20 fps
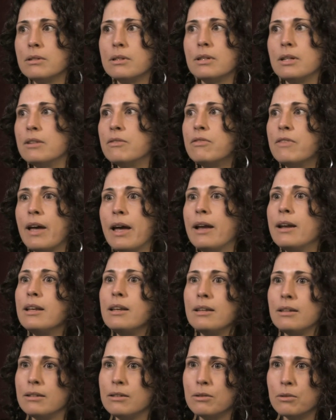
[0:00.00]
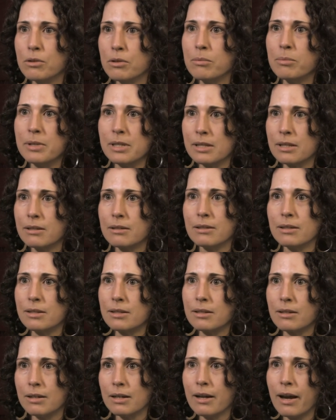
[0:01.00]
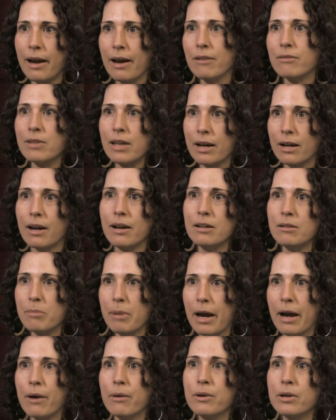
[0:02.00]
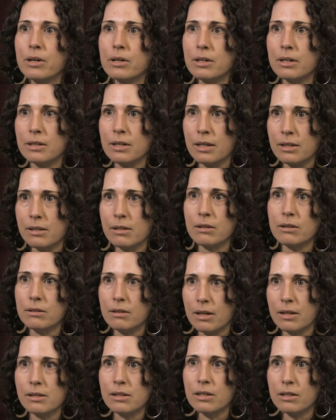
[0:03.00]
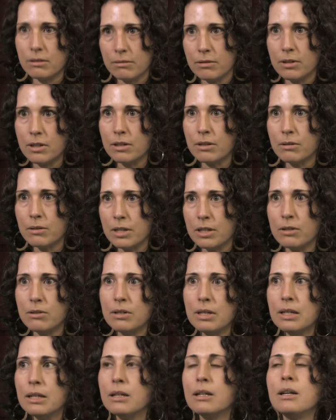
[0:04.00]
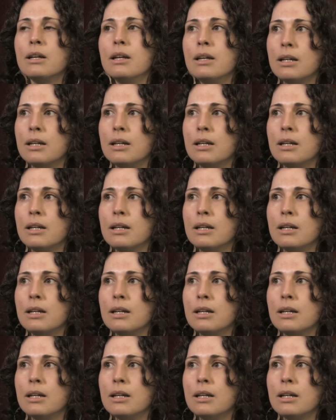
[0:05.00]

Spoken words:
if any group is going to have that kind of power as a unit,